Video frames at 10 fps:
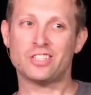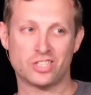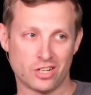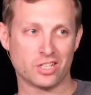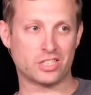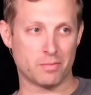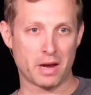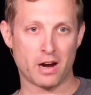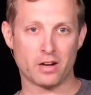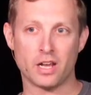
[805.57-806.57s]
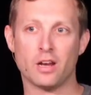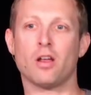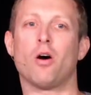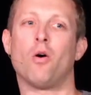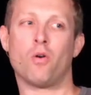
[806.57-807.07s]
they're a
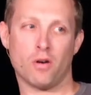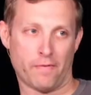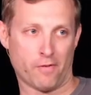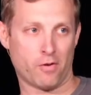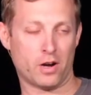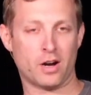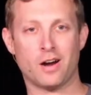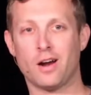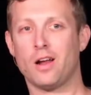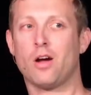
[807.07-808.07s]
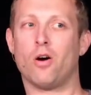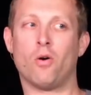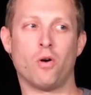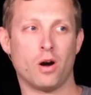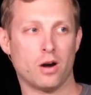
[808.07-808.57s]
Samaritan or a foreigner
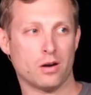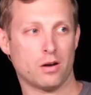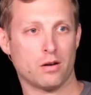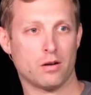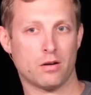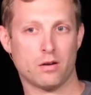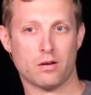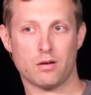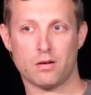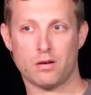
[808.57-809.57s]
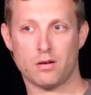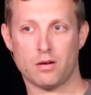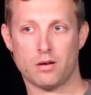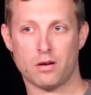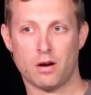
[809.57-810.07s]
or
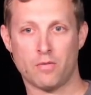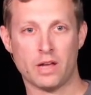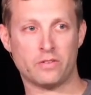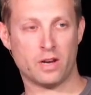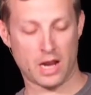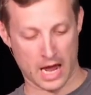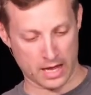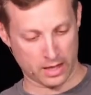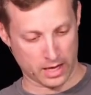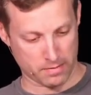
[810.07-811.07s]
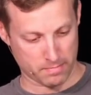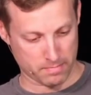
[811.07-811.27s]
a resident alien.